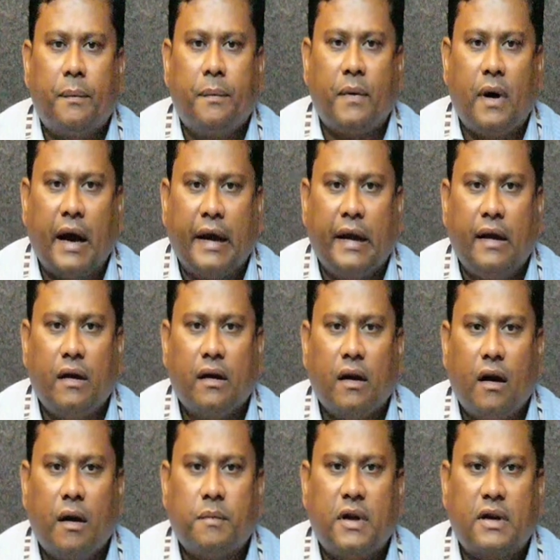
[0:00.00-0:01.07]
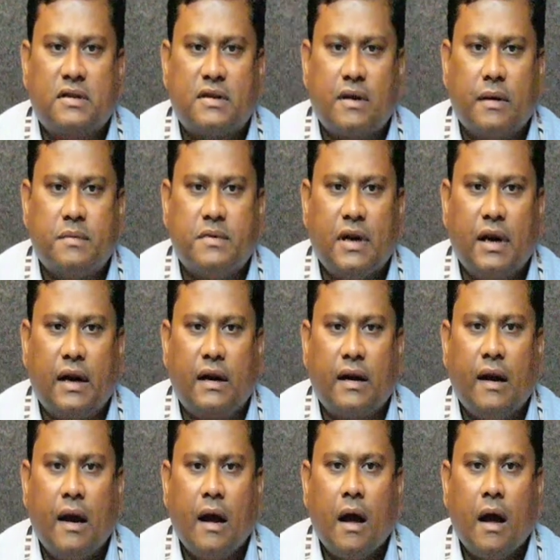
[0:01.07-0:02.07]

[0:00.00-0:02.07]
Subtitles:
of I of that subject,